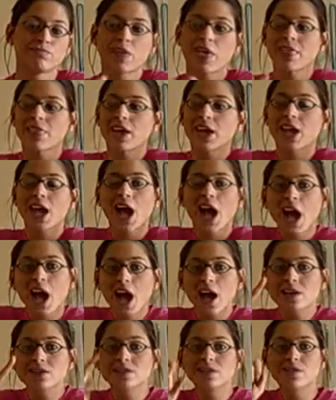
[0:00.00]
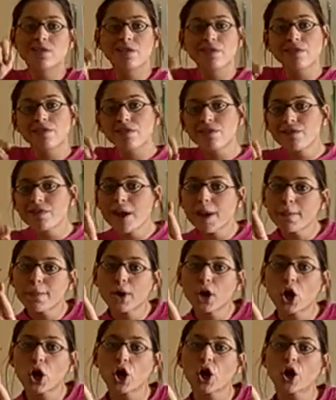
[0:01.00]
vapor state.
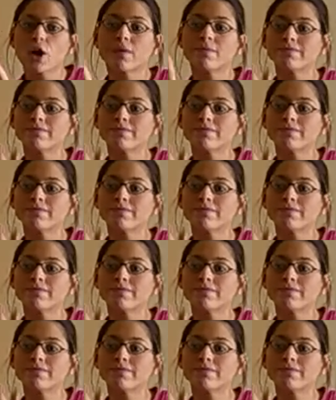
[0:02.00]
And you can